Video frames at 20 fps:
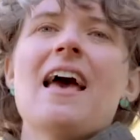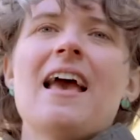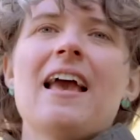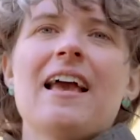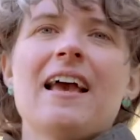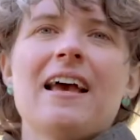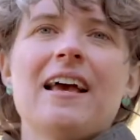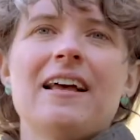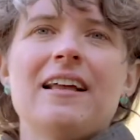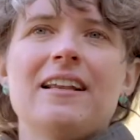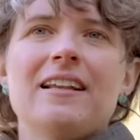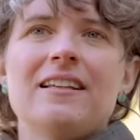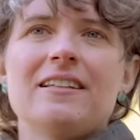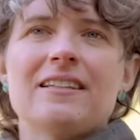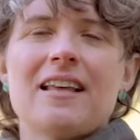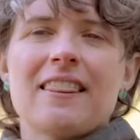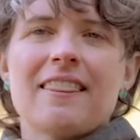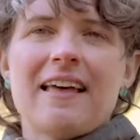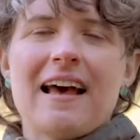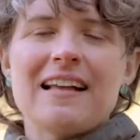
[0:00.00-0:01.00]
And
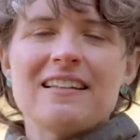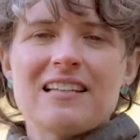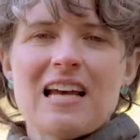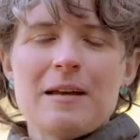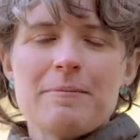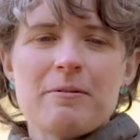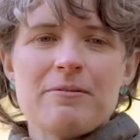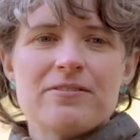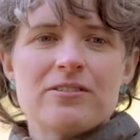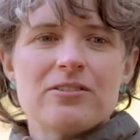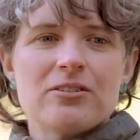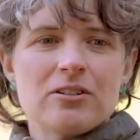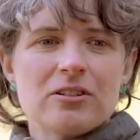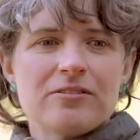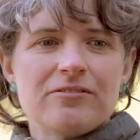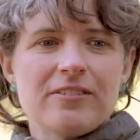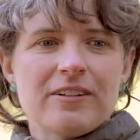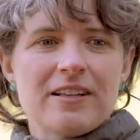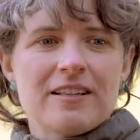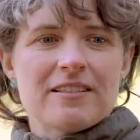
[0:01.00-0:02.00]
that type of
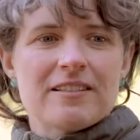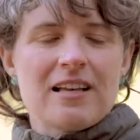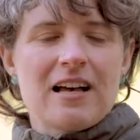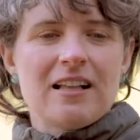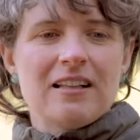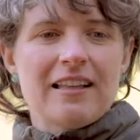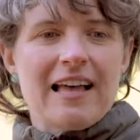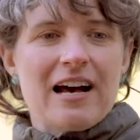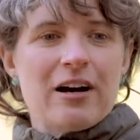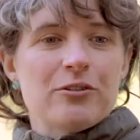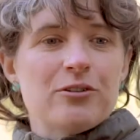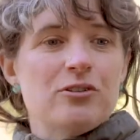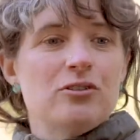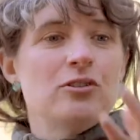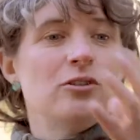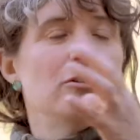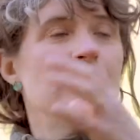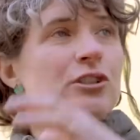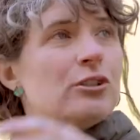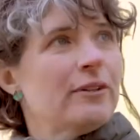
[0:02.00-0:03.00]
surface allows
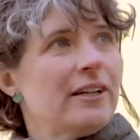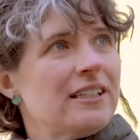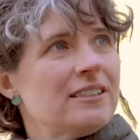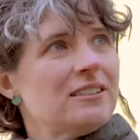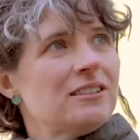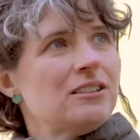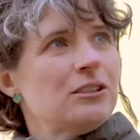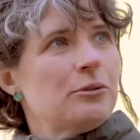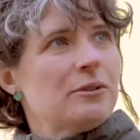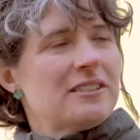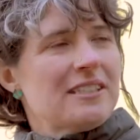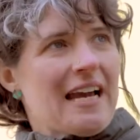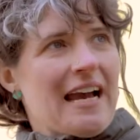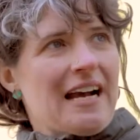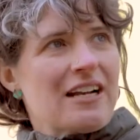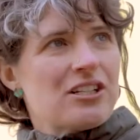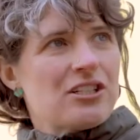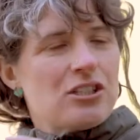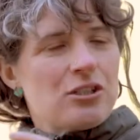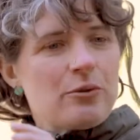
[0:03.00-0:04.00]
nutrients to
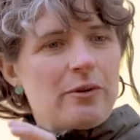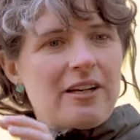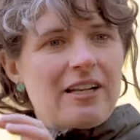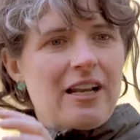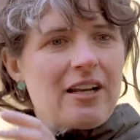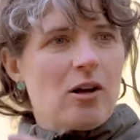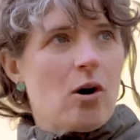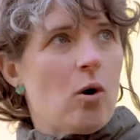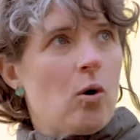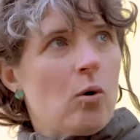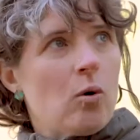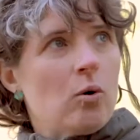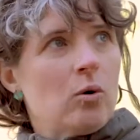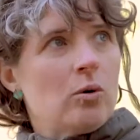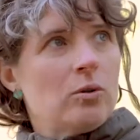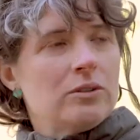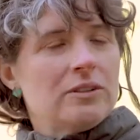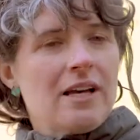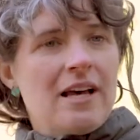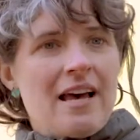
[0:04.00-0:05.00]
attach to it and
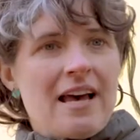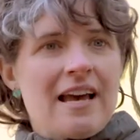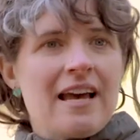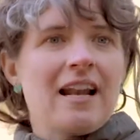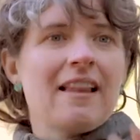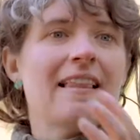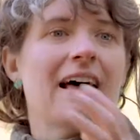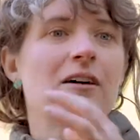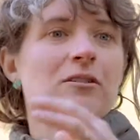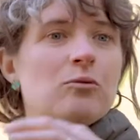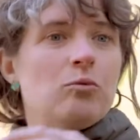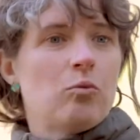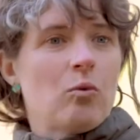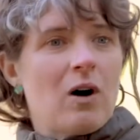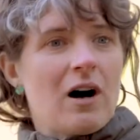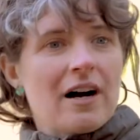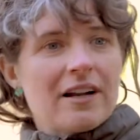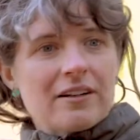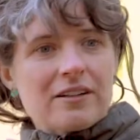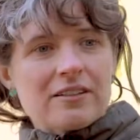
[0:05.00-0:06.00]
hold. It allows
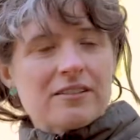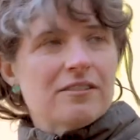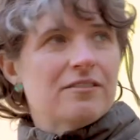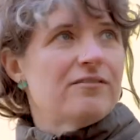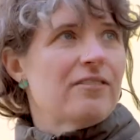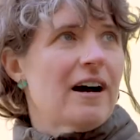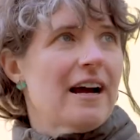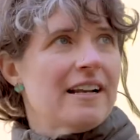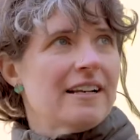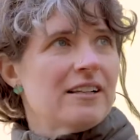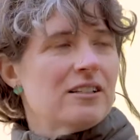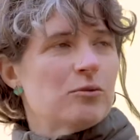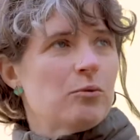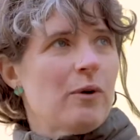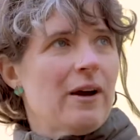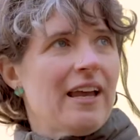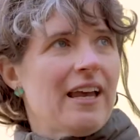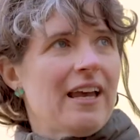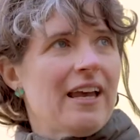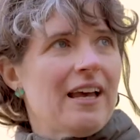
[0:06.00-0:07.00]
water to find its
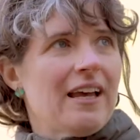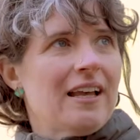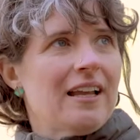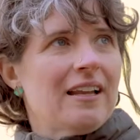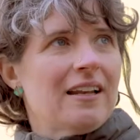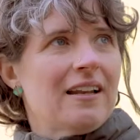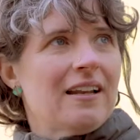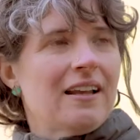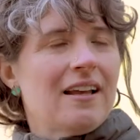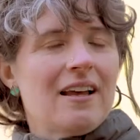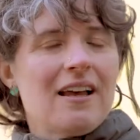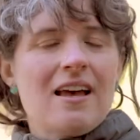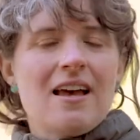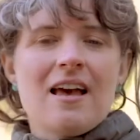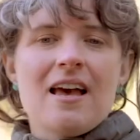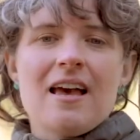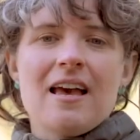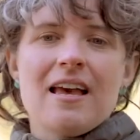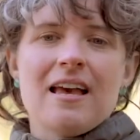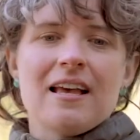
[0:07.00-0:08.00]
way in.
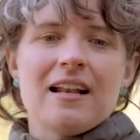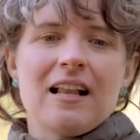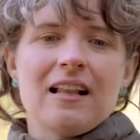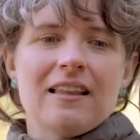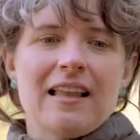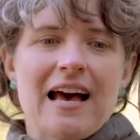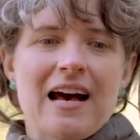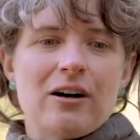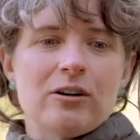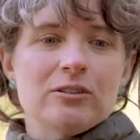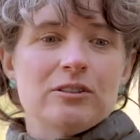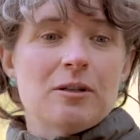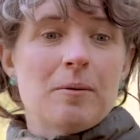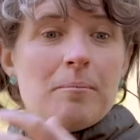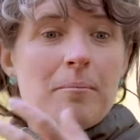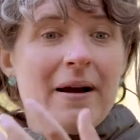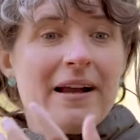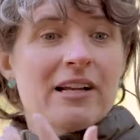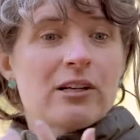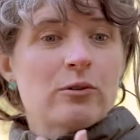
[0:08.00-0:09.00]
It allows
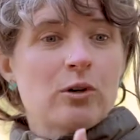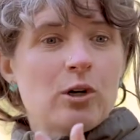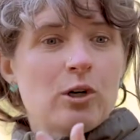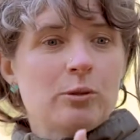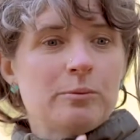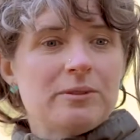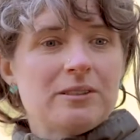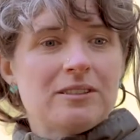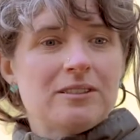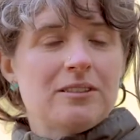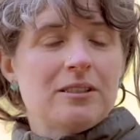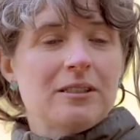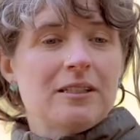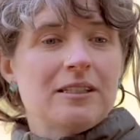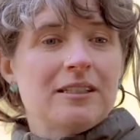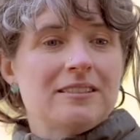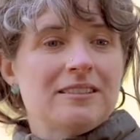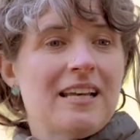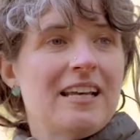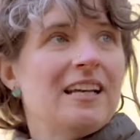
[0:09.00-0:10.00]
microbes
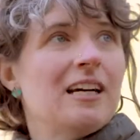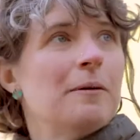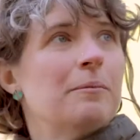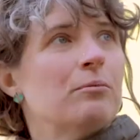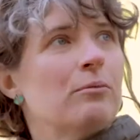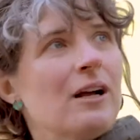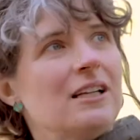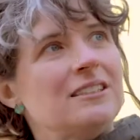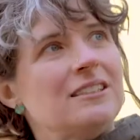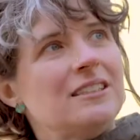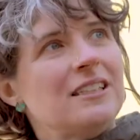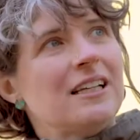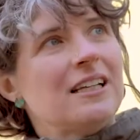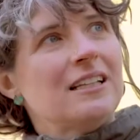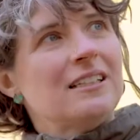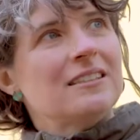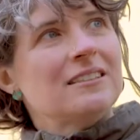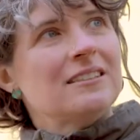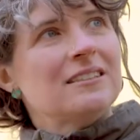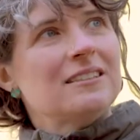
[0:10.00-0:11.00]
to take up
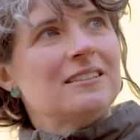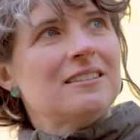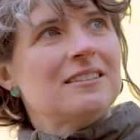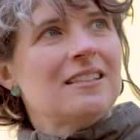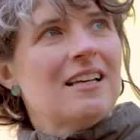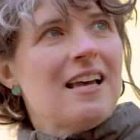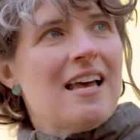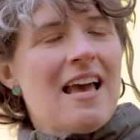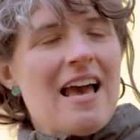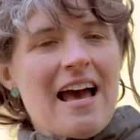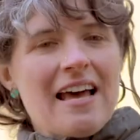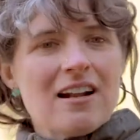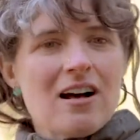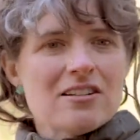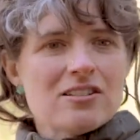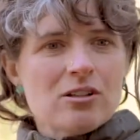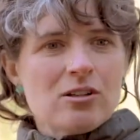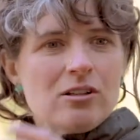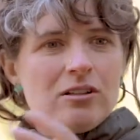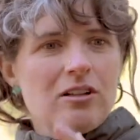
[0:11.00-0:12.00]
residence, and
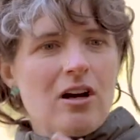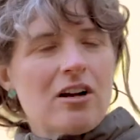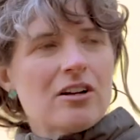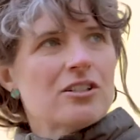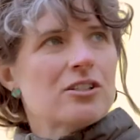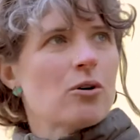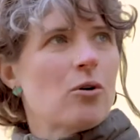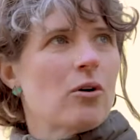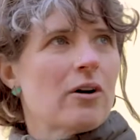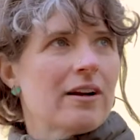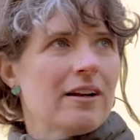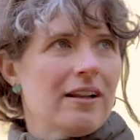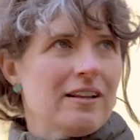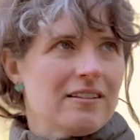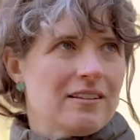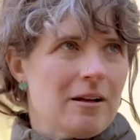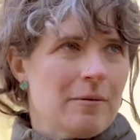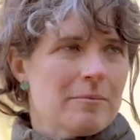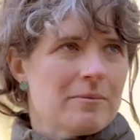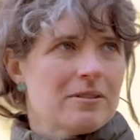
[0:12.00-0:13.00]
also larger
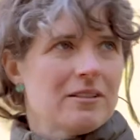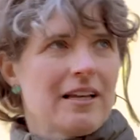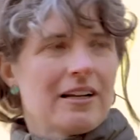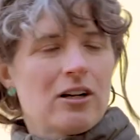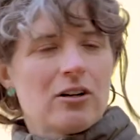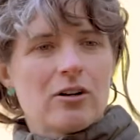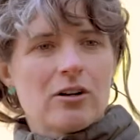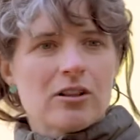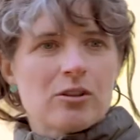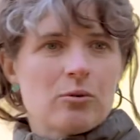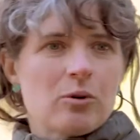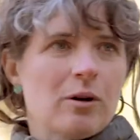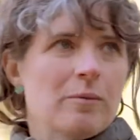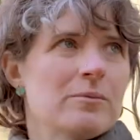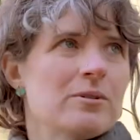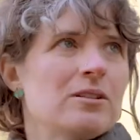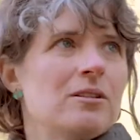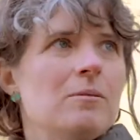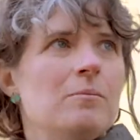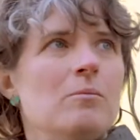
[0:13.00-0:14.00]
organisms like
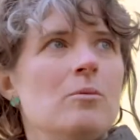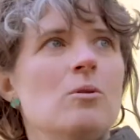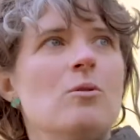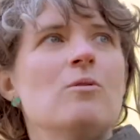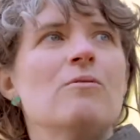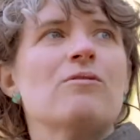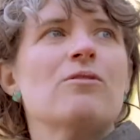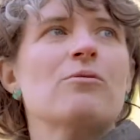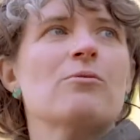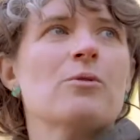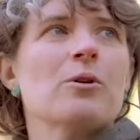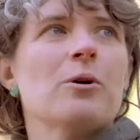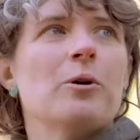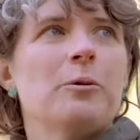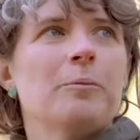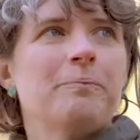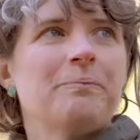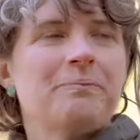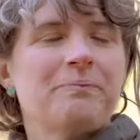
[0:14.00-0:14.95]
earthworms to move through.